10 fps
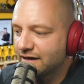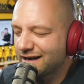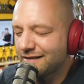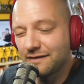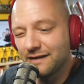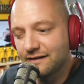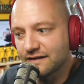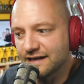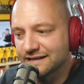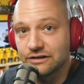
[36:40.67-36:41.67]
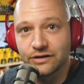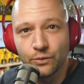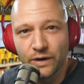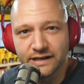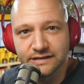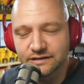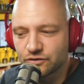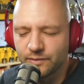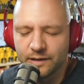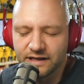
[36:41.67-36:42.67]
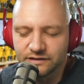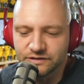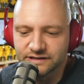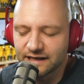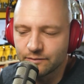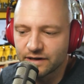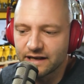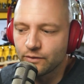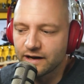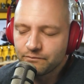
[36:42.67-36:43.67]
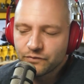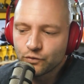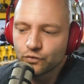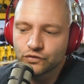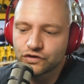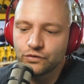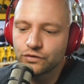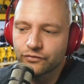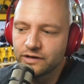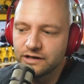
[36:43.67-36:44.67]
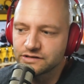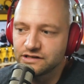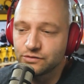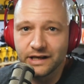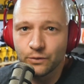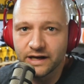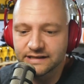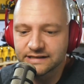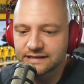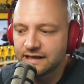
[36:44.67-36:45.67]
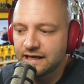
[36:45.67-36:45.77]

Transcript: And I think the next year he wins, or maybe he mm-hmm. loses again. But anyway, two or three years into it, he wins.